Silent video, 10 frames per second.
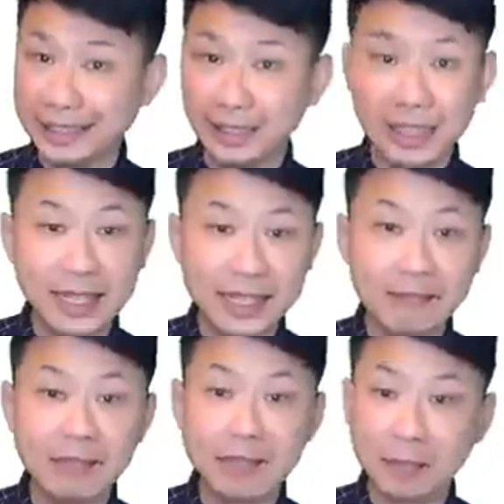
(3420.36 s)
Okay,
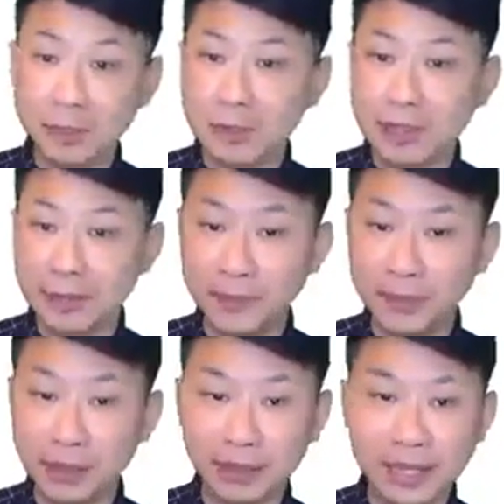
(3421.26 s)
0 up to 1.
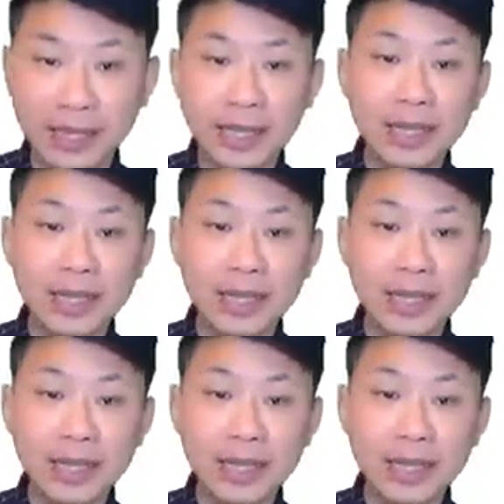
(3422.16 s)
Okay,